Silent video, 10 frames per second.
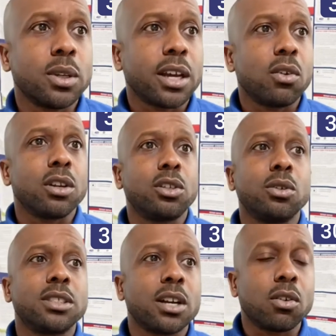what they're going to
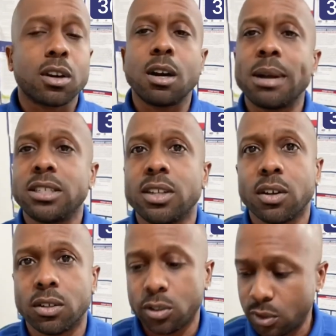do is they're going to come at you.
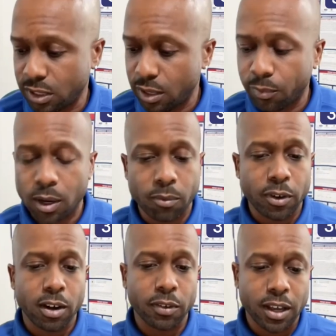They're going to do this income
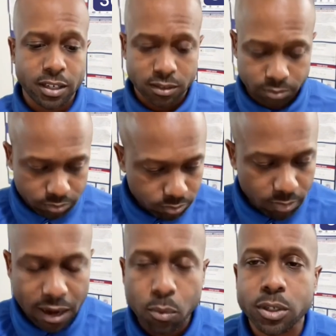verification.
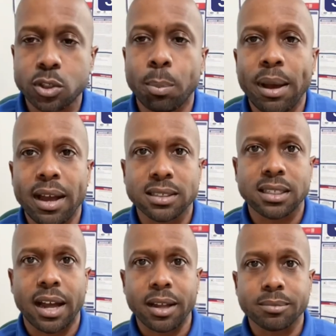Now, once you pass
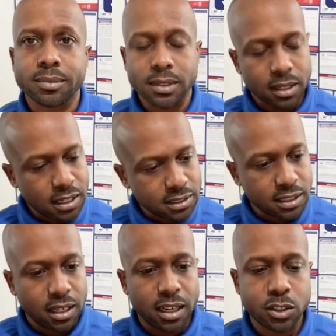that, let's
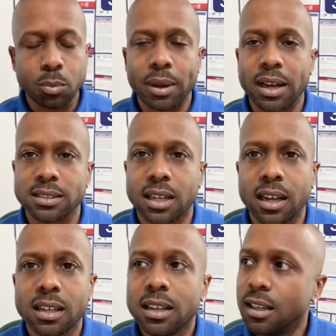say that you pass
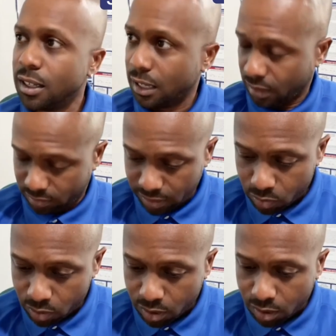that, they're
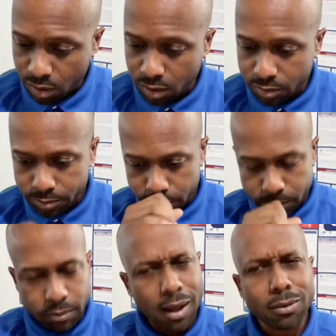going to uh,
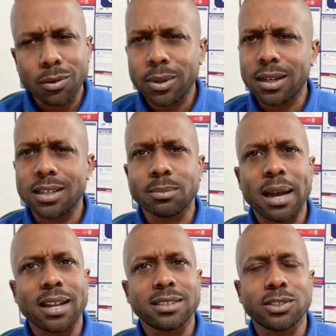I don't know what it is,
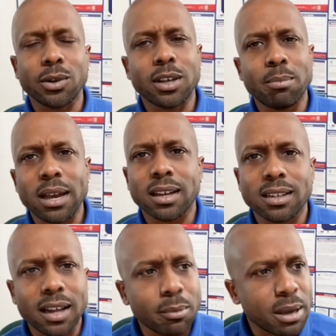man. I had this turkey bacon
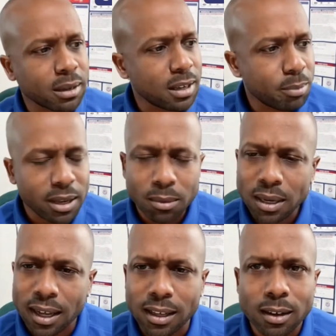today, man. Keep making
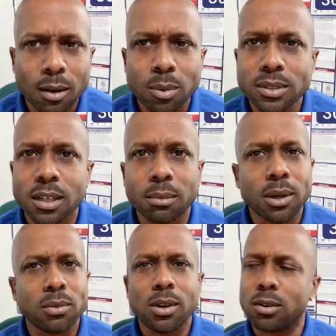me like hiccup or something.
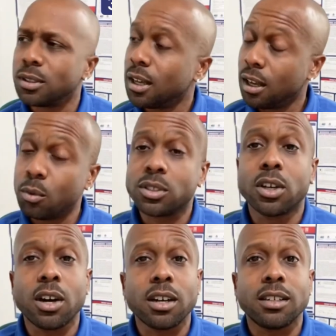I don't know. It was
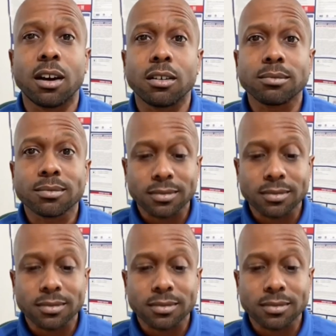good though.